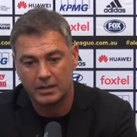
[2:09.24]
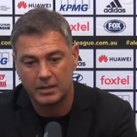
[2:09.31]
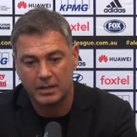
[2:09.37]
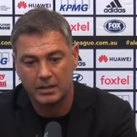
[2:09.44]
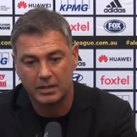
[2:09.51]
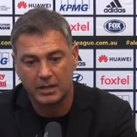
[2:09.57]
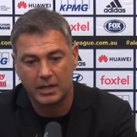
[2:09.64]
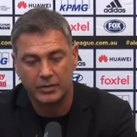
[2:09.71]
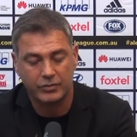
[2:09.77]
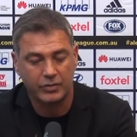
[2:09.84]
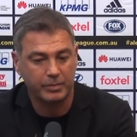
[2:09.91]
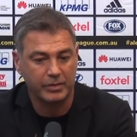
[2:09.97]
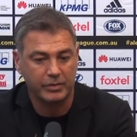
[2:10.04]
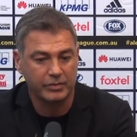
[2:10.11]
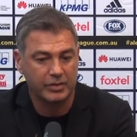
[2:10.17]
and the country,
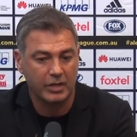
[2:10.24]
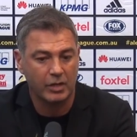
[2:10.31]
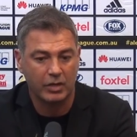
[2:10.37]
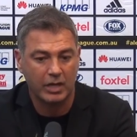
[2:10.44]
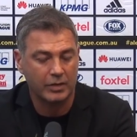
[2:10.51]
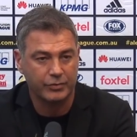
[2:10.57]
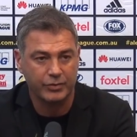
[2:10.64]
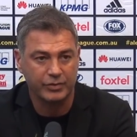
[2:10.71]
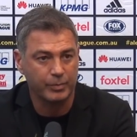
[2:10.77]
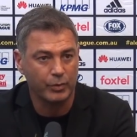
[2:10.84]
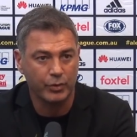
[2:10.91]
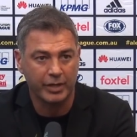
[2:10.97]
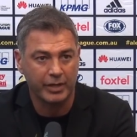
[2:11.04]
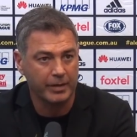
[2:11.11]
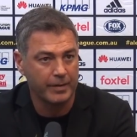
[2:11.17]
because the whole country's
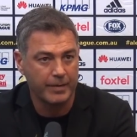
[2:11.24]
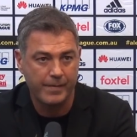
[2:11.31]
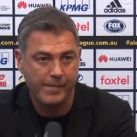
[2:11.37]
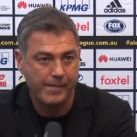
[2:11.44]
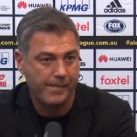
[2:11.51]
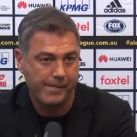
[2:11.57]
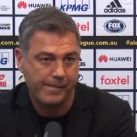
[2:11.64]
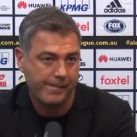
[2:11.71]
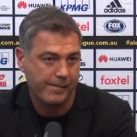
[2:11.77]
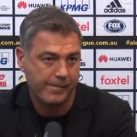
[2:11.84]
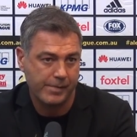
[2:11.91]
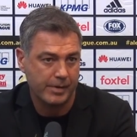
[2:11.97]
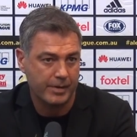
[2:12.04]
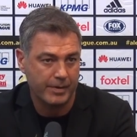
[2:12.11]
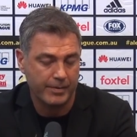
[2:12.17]
mourning.
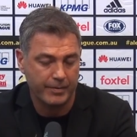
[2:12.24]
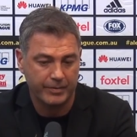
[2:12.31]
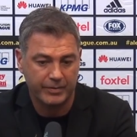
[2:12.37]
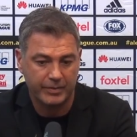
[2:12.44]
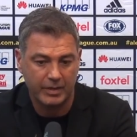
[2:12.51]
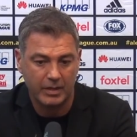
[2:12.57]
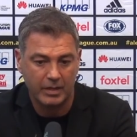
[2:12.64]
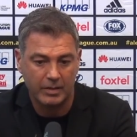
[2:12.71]
You know, so